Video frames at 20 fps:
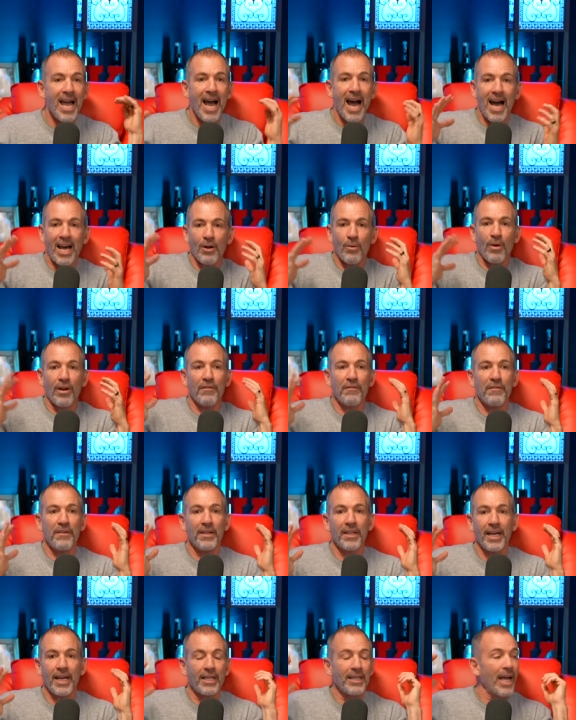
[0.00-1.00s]
I don't want to feel
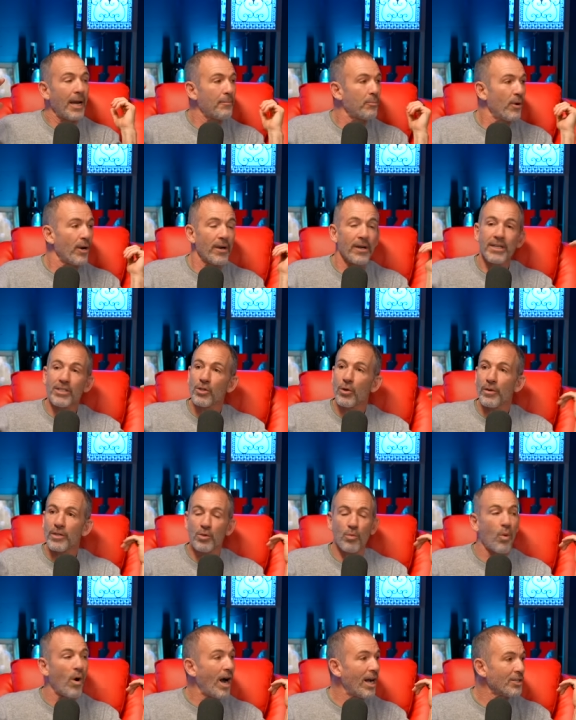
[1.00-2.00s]
like a librarian's always
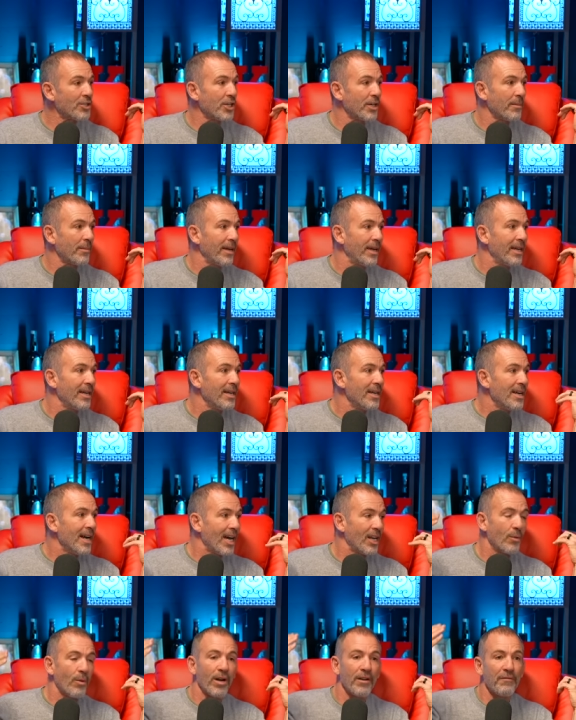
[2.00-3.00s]
watching me. I
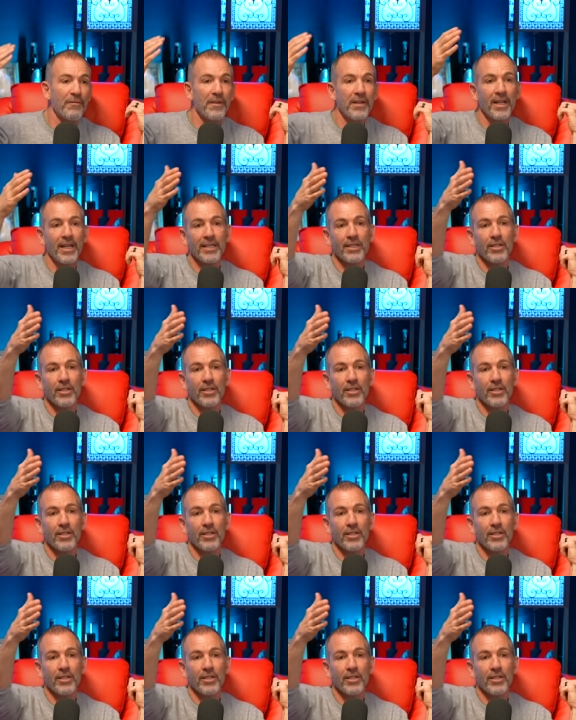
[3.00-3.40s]
don't want to feel like